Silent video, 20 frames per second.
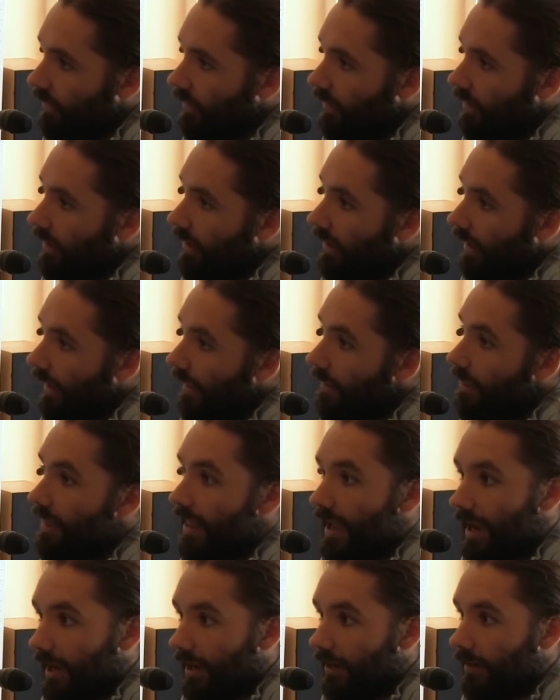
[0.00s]
Yeah, exactly. And
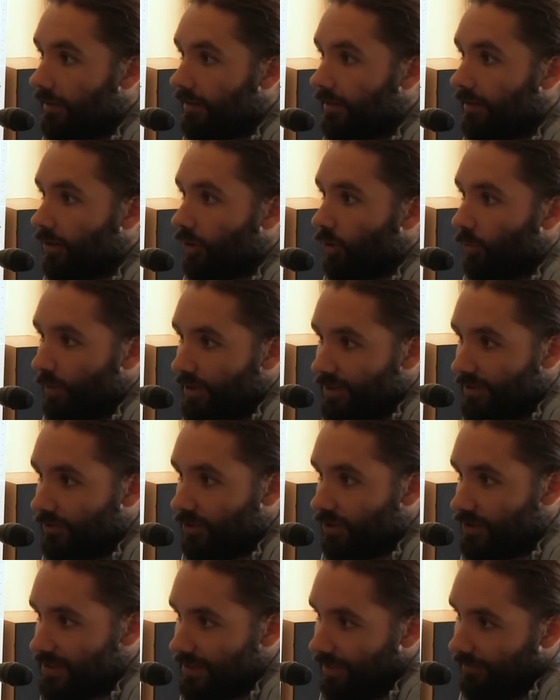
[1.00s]
then when you've
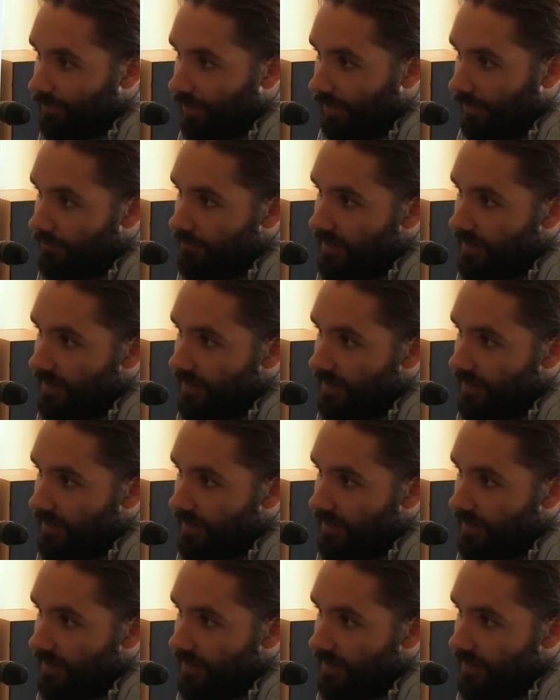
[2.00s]
got stuff like